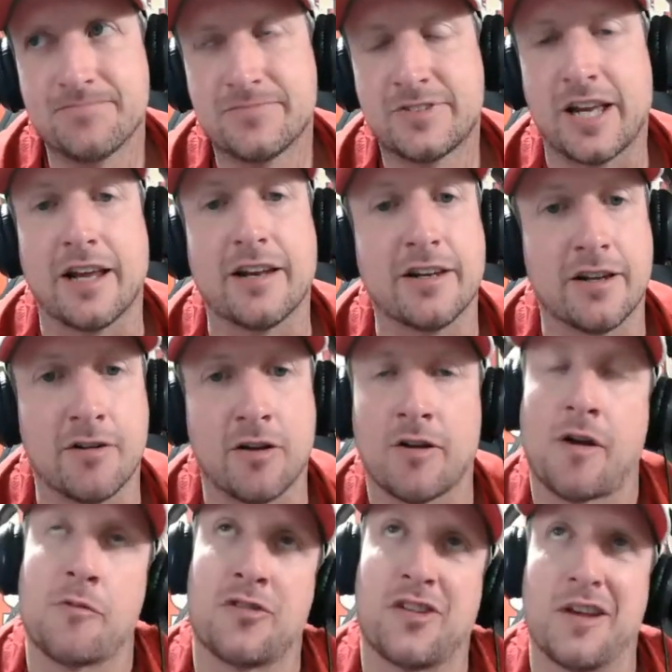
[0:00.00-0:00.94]

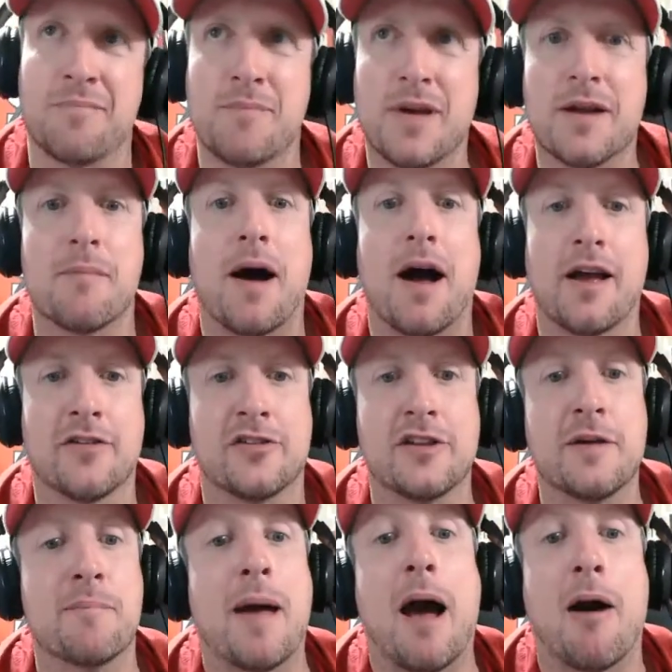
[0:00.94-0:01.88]
I would say, minimize
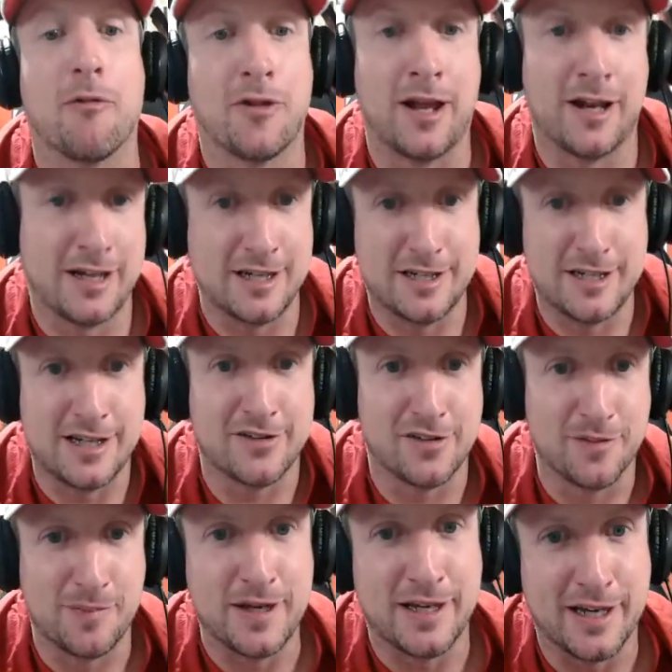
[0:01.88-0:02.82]
the amount that he needs
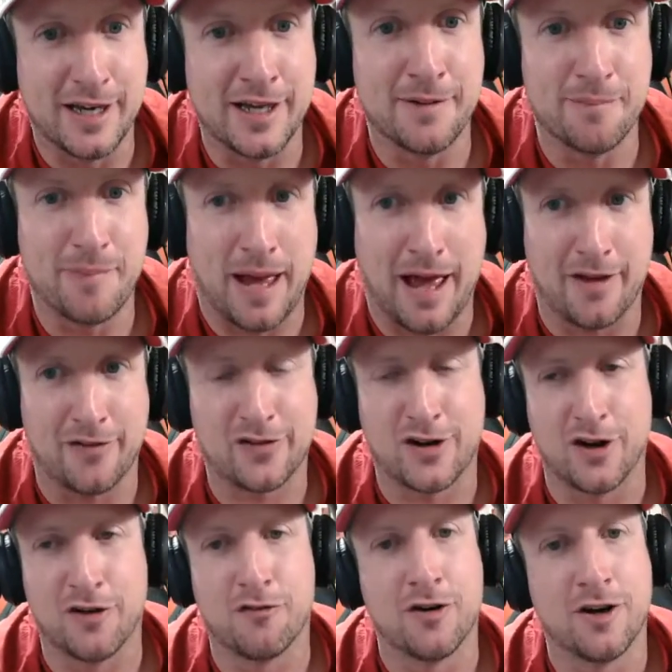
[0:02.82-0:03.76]
to be in pass
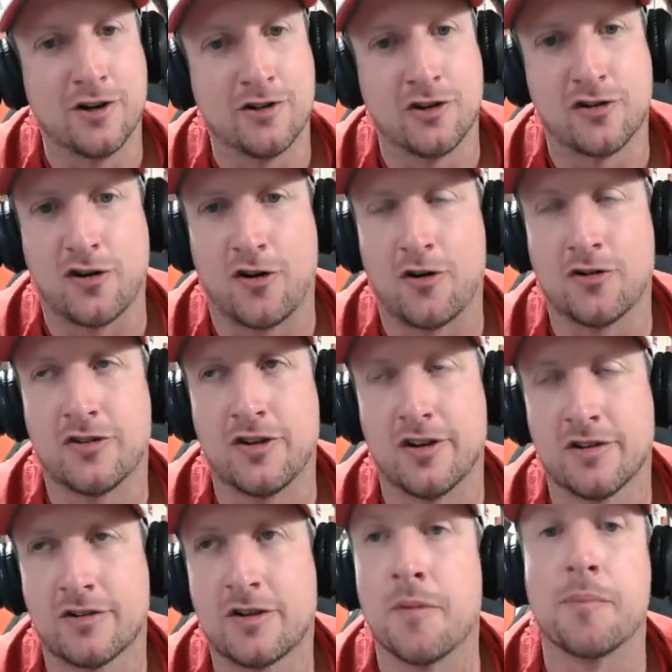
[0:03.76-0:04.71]
coverage. It's hard
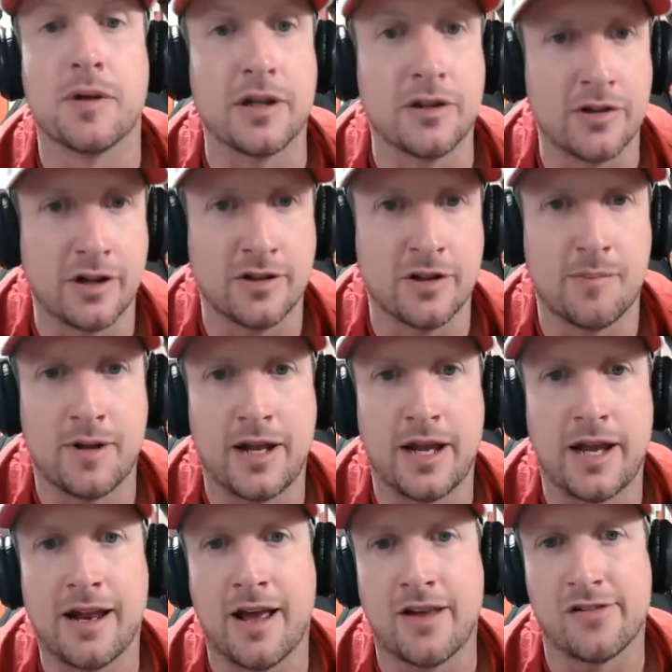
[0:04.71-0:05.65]
to completely
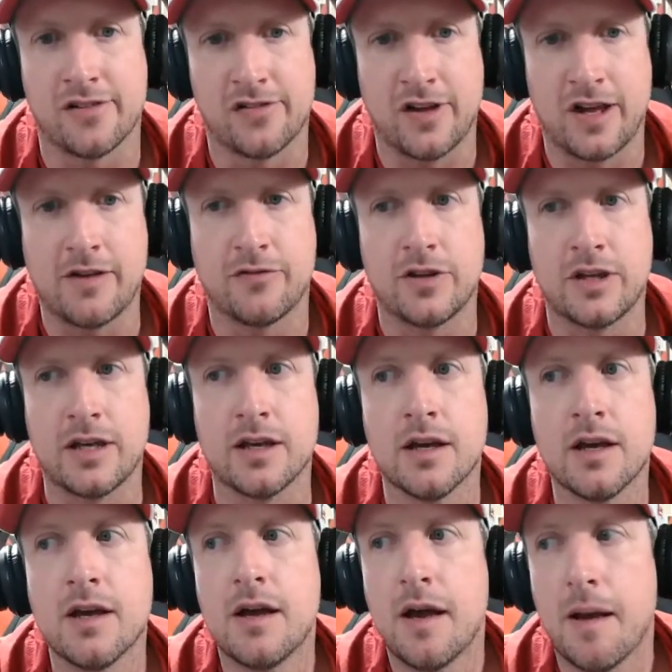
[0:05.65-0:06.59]
eliminate as a safety,
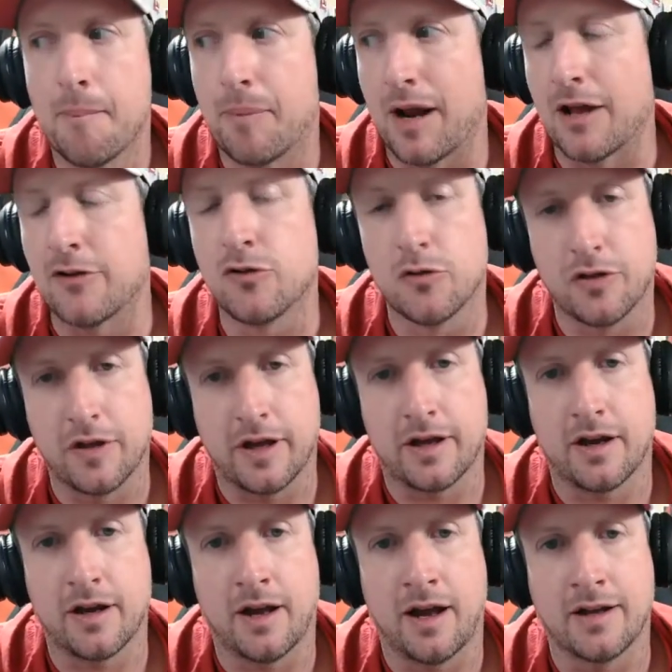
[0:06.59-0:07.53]
but I
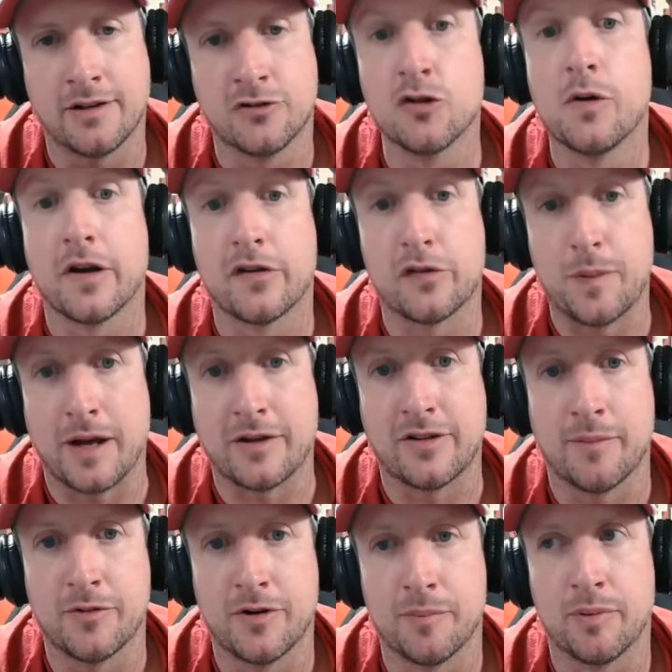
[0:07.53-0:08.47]
do expect
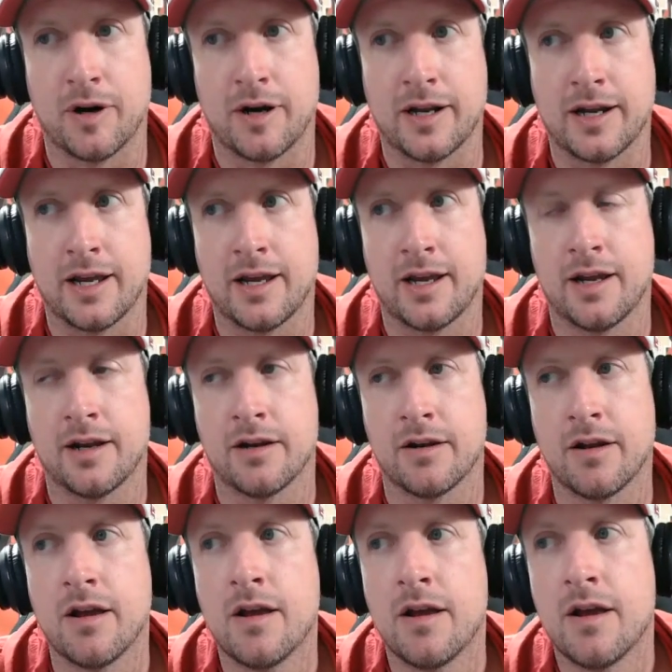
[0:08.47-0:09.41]
them to bring
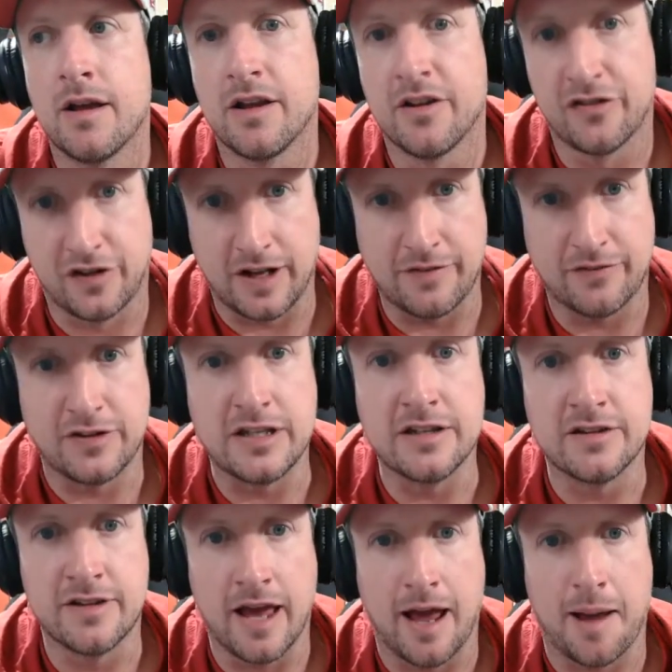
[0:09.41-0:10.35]
in safety
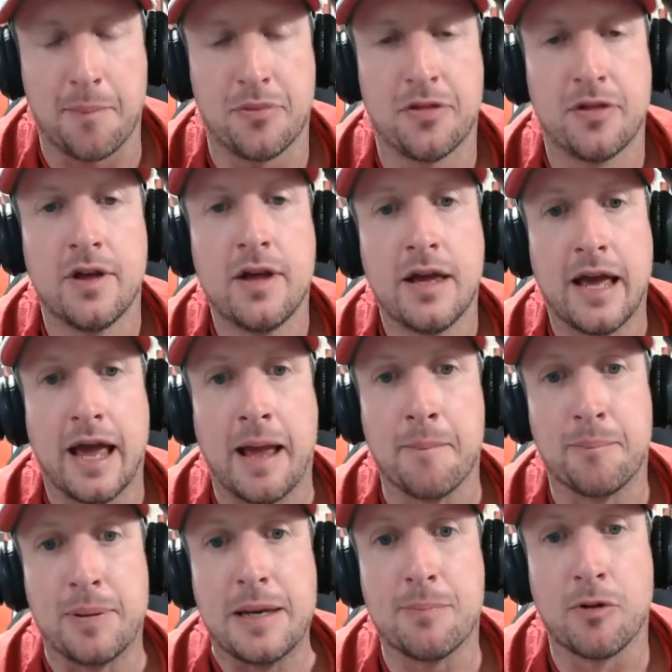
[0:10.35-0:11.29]
depth
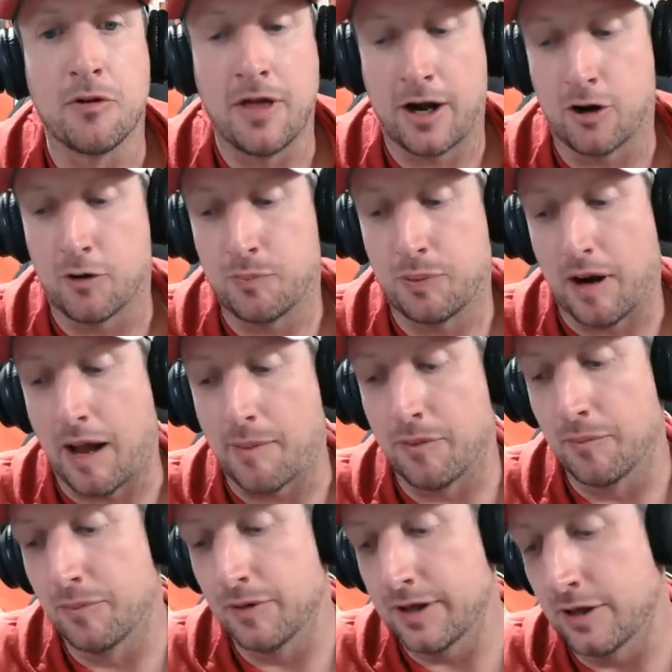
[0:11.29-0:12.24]
and people that are
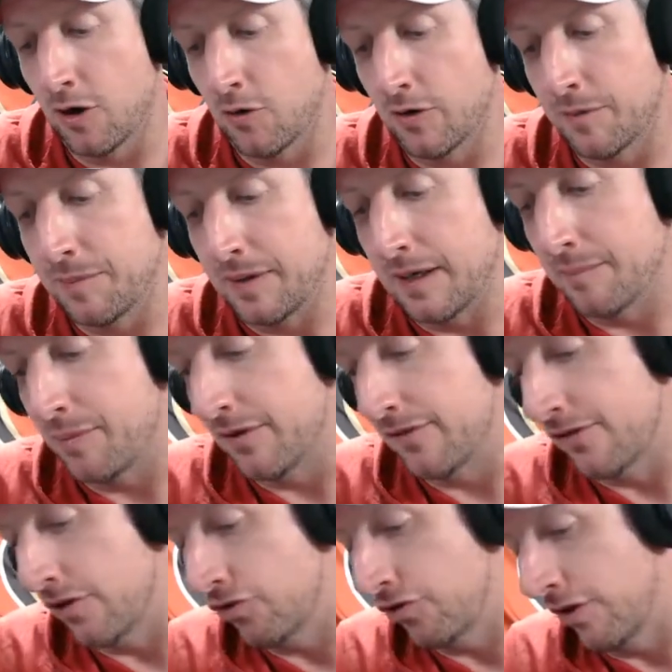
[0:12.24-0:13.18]
probably going to be in
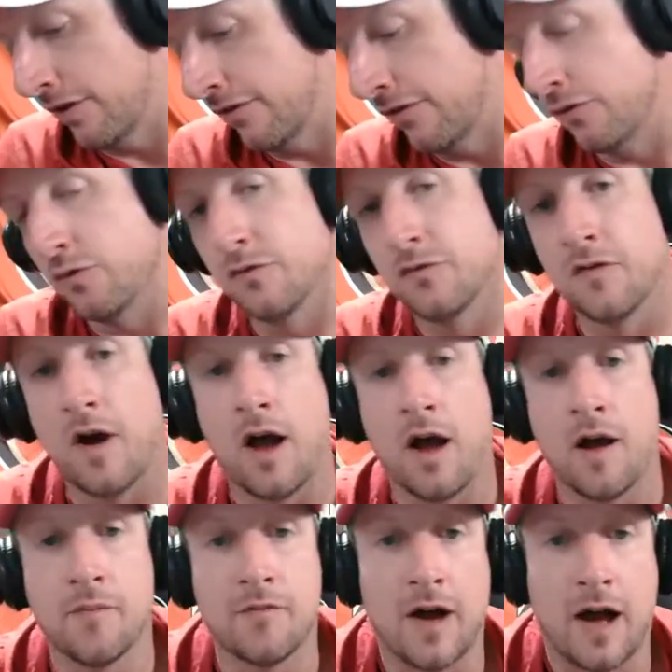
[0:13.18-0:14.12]
position to
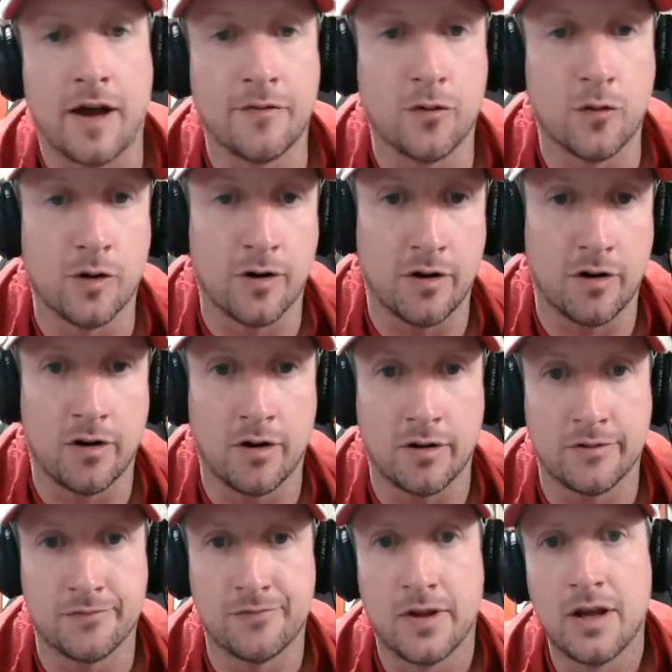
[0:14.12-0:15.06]
vie for,
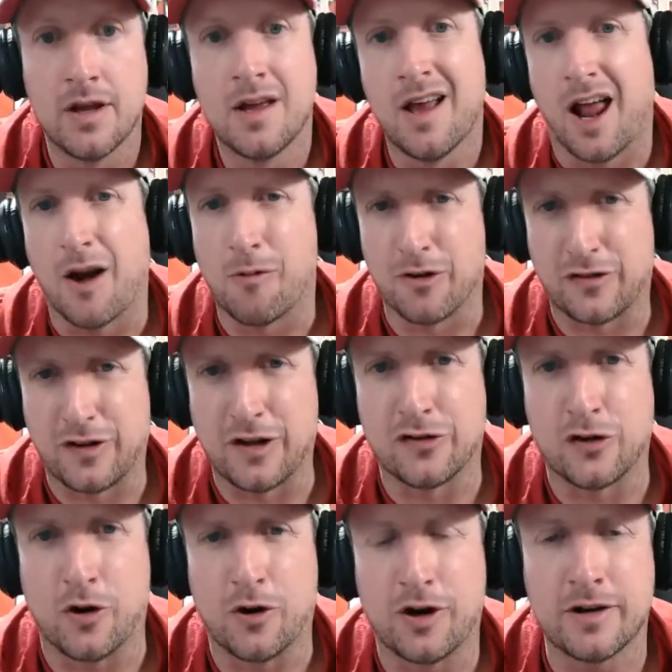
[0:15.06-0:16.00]
I don't want to say
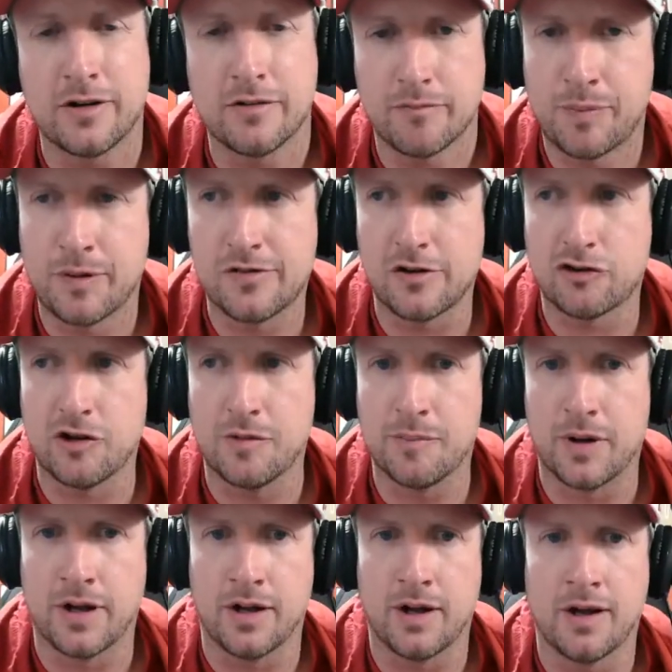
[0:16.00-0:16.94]
starting position,
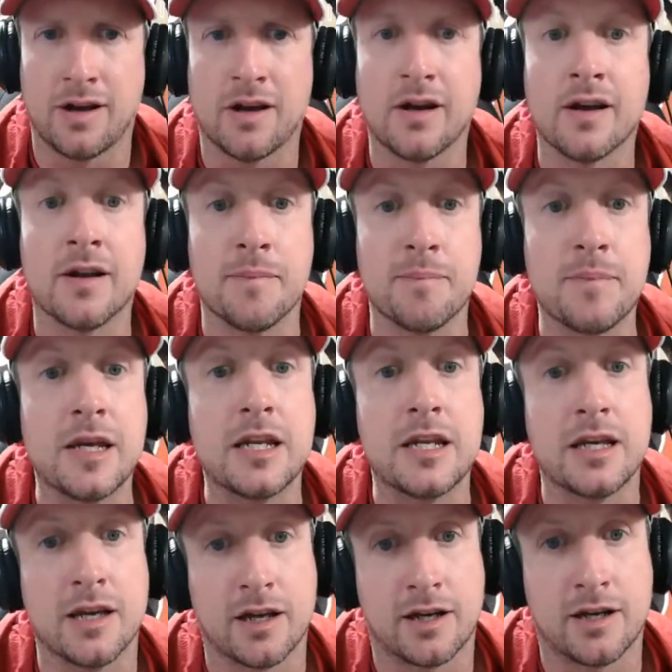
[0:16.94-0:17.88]
but an
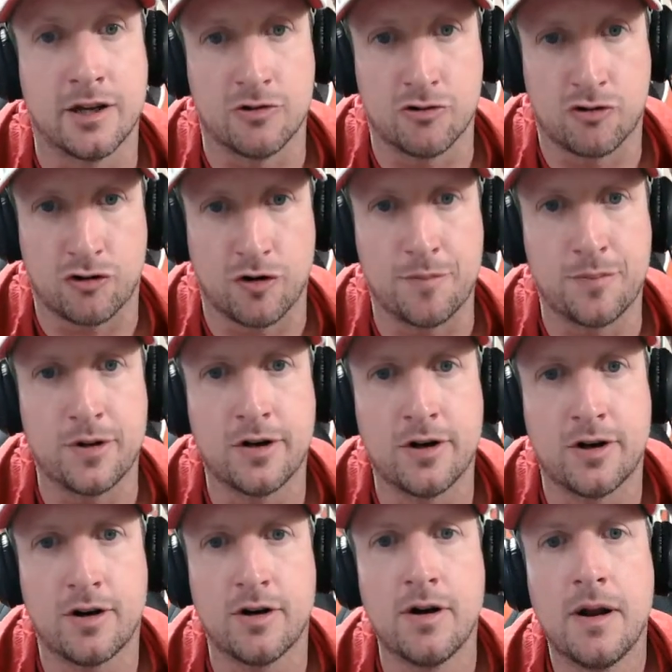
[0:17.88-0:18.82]
immediate
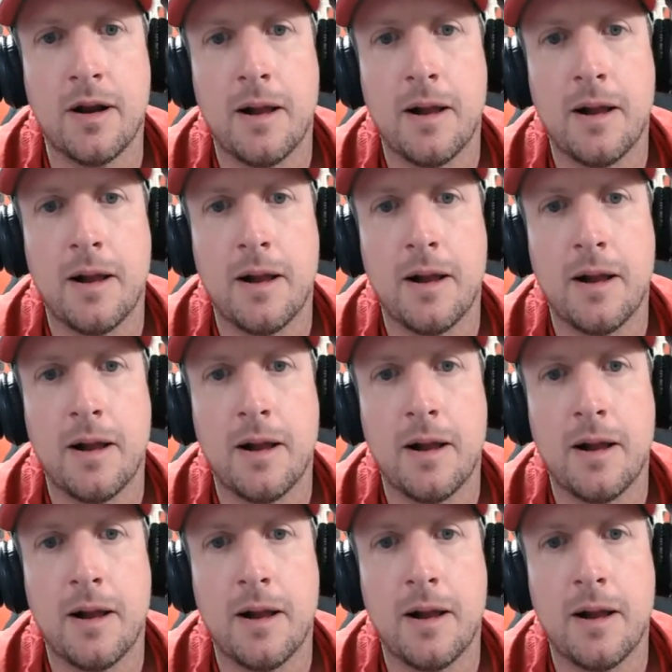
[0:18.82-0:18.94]
contributor,